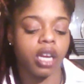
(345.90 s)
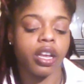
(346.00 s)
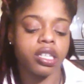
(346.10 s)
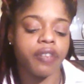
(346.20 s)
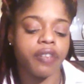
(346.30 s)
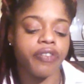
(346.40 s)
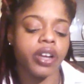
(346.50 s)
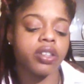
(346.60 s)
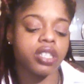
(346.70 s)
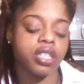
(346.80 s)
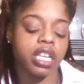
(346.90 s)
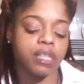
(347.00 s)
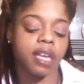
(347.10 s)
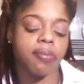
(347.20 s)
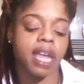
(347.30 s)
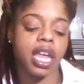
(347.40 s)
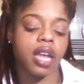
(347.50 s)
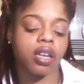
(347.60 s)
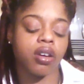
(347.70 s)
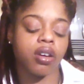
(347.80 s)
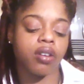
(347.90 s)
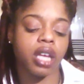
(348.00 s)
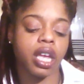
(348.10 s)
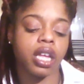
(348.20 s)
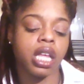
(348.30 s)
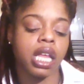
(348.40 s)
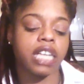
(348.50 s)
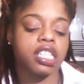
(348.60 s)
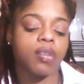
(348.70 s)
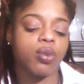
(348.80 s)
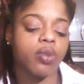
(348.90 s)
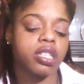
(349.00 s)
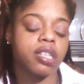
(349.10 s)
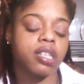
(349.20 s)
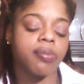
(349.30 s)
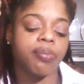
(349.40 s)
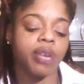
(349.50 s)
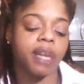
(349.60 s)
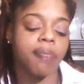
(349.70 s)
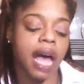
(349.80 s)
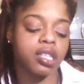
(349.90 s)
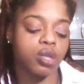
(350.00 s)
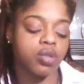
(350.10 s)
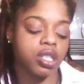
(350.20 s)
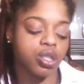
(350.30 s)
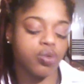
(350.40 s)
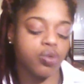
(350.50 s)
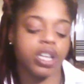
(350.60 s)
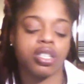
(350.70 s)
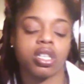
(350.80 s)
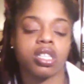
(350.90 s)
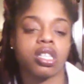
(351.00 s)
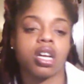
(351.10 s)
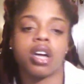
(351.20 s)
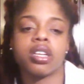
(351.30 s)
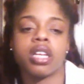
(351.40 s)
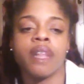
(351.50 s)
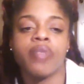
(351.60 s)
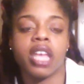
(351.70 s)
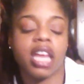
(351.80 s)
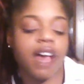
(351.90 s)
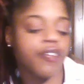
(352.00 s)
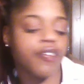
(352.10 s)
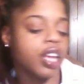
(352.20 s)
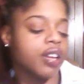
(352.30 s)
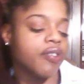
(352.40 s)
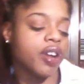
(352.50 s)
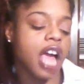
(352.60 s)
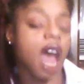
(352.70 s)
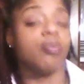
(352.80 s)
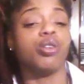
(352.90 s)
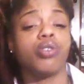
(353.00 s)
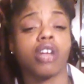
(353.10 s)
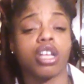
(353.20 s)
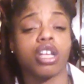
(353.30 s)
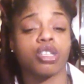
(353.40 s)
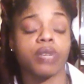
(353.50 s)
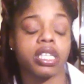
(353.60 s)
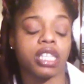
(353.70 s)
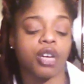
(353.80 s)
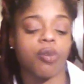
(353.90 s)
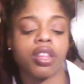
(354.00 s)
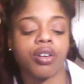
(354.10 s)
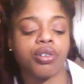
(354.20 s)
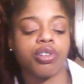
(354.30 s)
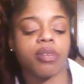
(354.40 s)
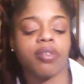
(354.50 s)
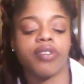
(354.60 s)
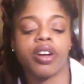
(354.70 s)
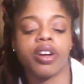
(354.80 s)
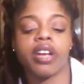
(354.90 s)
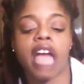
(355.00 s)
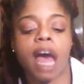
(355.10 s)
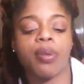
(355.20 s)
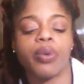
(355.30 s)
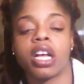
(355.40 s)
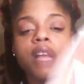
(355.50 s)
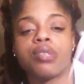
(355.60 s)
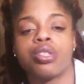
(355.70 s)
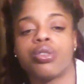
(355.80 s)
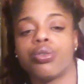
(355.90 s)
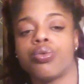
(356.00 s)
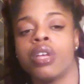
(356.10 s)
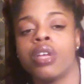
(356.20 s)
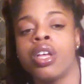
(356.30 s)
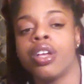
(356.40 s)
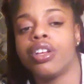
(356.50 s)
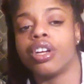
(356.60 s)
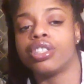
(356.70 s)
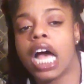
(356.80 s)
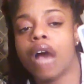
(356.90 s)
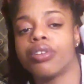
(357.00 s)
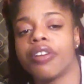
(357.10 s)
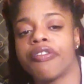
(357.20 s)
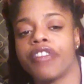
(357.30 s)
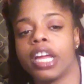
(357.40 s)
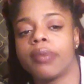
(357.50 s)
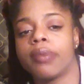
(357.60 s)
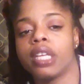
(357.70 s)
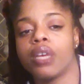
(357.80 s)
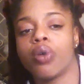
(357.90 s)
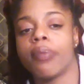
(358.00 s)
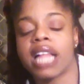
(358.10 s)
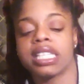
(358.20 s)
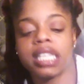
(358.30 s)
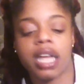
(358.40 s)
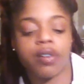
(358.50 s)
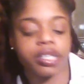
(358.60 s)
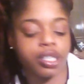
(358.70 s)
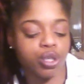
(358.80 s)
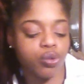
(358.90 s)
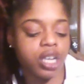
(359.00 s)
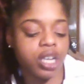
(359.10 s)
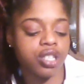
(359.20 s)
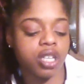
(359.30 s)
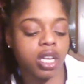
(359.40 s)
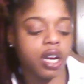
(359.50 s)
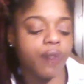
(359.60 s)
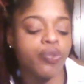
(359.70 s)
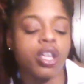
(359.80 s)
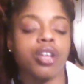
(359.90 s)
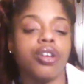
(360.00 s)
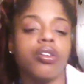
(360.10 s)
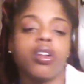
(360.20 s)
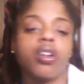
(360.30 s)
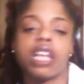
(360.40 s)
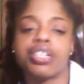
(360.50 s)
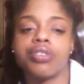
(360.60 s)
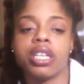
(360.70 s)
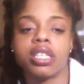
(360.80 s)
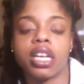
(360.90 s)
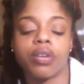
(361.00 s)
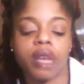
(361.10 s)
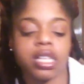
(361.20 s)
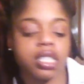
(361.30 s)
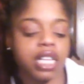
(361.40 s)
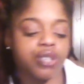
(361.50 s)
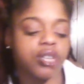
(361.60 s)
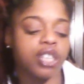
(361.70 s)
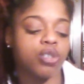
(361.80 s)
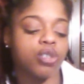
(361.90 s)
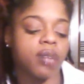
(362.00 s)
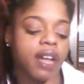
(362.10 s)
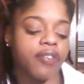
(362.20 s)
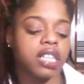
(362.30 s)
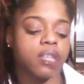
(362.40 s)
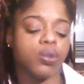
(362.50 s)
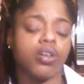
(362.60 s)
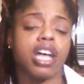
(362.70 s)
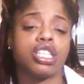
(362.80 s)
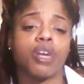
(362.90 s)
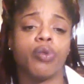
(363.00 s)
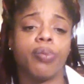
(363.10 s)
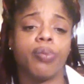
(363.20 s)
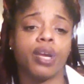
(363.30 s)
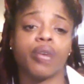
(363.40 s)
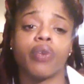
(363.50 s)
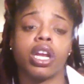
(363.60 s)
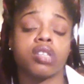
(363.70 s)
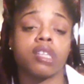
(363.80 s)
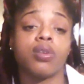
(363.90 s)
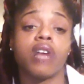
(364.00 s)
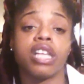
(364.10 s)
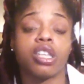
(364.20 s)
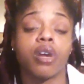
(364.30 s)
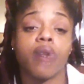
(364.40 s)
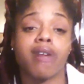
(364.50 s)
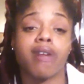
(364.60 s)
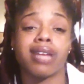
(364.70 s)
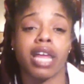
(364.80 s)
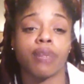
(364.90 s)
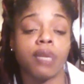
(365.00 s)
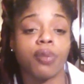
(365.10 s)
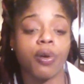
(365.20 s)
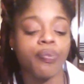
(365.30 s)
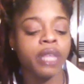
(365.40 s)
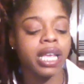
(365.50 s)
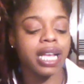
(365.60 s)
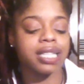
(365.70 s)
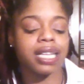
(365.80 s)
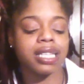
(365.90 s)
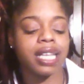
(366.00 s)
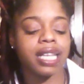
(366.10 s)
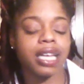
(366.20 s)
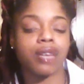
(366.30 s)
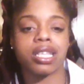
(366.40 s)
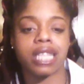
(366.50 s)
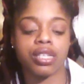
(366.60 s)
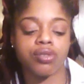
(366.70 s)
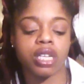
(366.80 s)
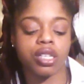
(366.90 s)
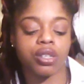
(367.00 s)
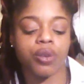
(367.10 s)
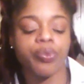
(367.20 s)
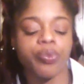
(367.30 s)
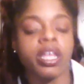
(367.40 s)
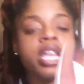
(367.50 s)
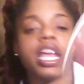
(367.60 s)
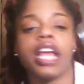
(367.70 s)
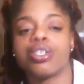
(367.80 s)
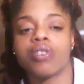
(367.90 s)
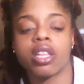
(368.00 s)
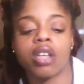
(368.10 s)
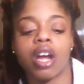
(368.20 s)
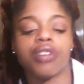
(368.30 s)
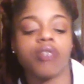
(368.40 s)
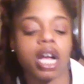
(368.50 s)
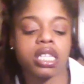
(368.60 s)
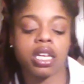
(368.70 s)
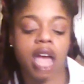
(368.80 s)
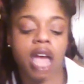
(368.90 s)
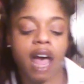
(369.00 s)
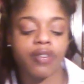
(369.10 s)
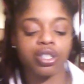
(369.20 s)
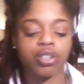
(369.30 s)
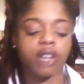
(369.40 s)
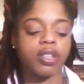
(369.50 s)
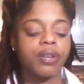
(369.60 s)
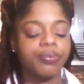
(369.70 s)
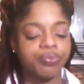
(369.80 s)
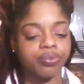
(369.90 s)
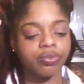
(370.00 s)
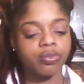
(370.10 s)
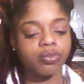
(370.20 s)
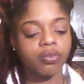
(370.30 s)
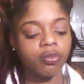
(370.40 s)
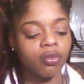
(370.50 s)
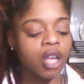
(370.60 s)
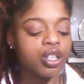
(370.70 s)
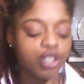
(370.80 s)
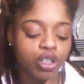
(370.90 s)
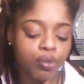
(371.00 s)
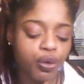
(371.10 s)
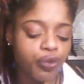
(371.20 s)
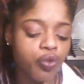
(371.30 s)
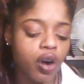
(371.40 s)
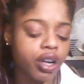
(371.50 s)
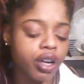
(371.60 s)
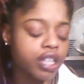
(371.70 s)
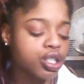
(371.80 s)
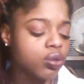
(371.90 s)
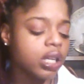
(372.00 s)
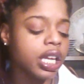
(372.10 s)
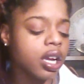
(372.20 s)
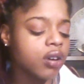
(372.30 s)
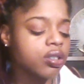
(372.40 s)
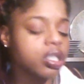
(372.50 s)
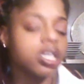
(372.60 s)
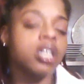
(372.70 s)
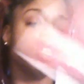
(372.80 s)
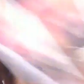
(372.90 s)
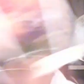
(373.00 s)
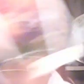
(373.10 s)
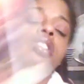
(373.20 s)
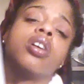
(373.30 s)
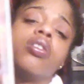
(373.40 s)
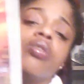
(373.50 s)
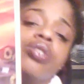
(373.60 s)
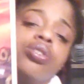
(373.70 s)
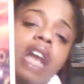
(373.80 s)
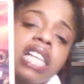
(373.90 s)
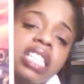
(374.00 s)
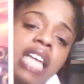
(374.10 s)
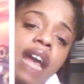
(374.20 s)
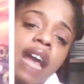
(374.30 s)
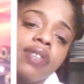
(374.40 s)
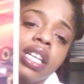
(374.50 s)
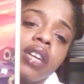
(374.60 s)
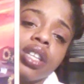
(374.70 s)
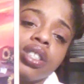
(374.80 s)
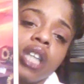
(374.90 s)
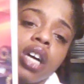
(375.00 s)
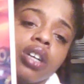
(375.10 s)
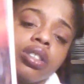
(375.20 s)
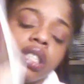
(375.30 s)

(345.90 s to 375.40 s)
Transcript: there's a fair decision that's being made, okay? Like someone wants to bring balance to a situation, a sun card. And I feel like you're very happy. You can also be a single mother, or you could be very happy when it comes to your child, your family, or balancing out a situation here. You know that you need to take the rest that you need to, but I feel like some guys are ripping and running, or some of you guys are around a lot of people instead of taking the rest that you need to. And the strength card, you guys are having the strength to move forward. There's two Leos, so you guys can have Leo in your chart or